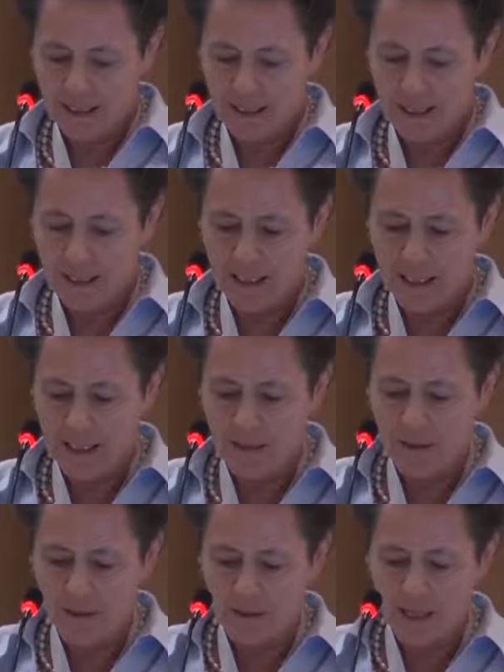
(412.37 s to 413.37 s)
then you
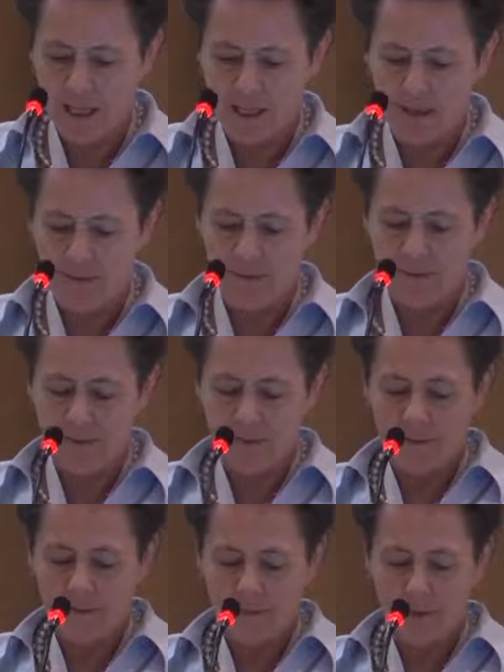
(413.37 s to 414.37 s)
don't have
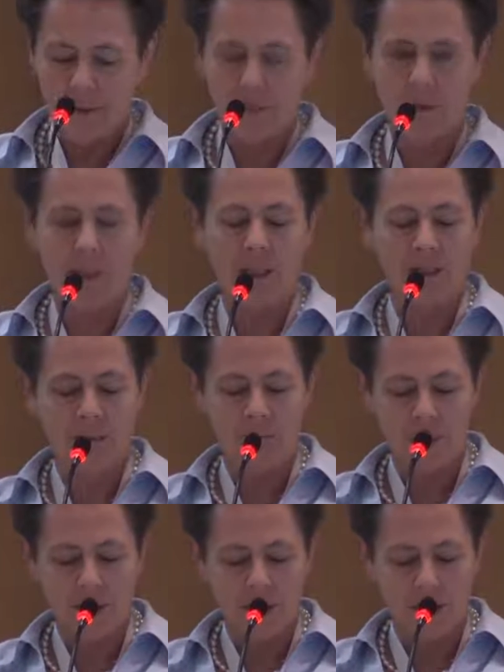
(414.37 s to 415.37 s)
to work on the
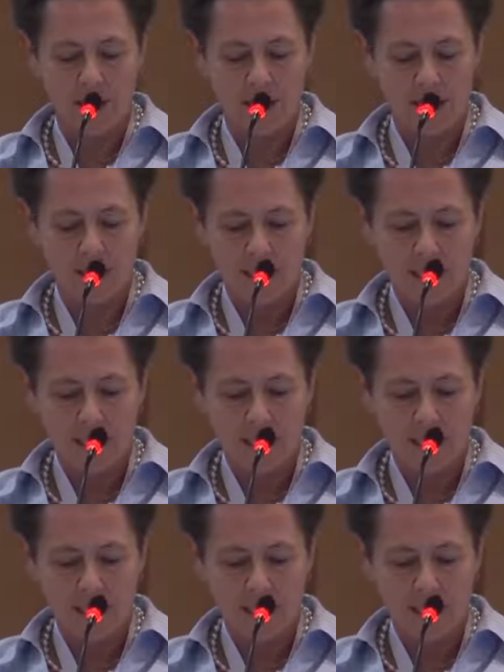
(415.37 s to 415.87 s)
project.